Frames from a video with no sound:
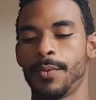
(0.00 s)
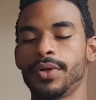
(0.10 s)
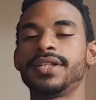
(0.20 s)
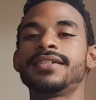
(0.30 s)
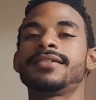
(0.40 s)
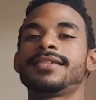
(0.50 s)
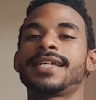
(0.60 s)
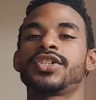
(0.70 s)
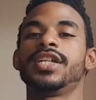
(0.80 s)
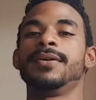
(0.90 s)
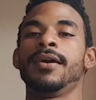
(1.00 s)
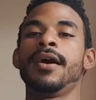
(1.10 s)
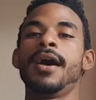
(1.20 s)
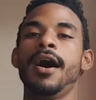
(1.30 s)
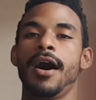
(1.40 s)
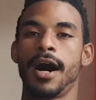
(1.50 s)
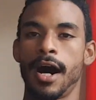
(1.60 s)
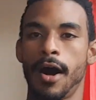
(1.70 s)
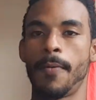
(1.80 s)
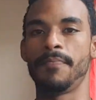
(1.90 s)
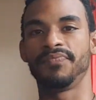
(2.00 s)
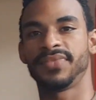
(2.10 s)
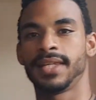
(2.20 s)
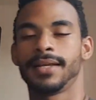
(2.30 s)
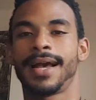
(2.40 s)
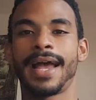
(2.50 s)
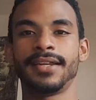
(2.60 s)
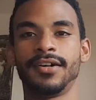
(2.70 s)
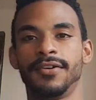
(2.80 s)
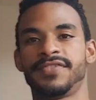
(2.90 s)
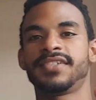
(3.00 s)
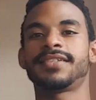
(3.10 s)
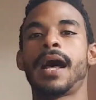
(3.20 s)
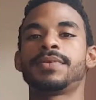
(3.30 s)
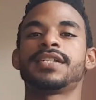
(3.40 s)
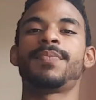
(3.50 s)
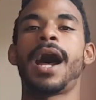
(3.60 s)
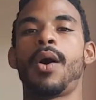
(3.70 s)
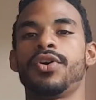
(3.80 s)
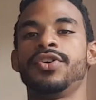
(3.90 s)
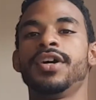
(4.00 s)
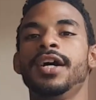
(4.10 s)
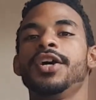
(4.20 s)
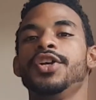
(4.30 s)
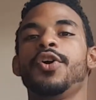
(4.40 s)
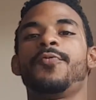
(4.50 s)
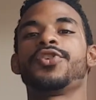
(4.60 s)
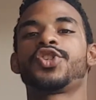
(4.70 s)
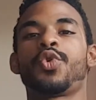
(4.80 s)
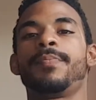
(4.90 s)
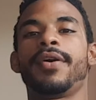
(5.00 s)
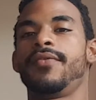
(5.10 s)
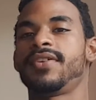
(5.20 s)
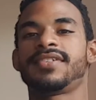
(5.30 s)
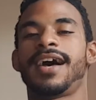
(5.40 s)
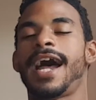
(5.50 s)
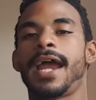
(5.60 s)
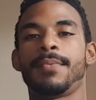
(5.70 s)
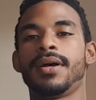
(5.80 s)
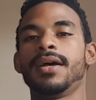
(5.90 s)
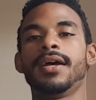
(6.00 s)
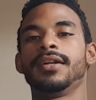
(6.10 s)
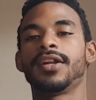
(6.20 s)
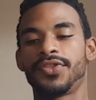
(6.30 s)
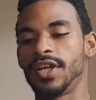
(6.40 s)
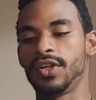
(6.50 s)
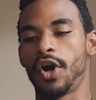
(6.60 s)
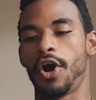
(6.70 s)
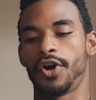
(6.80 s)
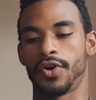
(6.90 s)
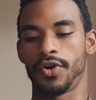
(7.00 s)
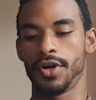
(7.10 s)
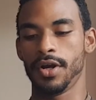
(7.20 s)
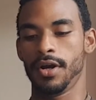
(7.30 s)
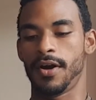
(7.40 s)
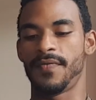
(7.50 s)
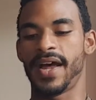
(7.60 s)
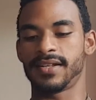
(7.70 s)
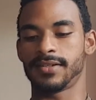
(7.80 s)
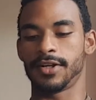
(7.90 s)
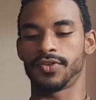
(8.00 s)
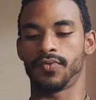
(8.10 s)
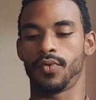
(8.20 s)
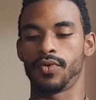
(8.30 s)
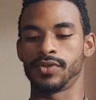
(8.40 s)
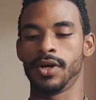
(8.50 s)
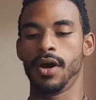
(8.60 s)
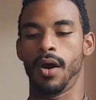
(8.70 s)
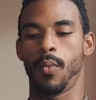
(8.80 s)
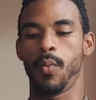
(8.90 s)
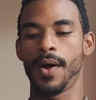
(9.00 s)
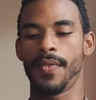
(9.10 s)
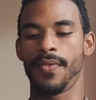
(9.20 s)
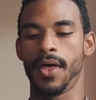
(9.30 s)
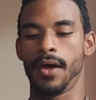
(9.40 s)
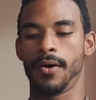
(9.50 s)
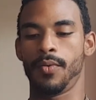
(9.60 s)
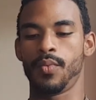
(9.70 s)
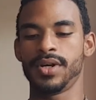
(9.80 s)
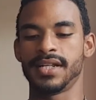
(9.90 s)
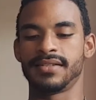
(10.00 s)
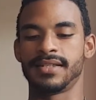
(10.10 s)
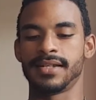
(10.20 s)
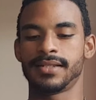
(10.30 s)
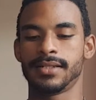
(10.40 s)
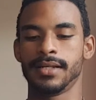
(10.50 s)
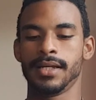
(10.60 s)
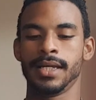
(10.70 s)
And what this does is actually kind of stops his power, for a short period of time, nothing longer of that such, of course. What is this?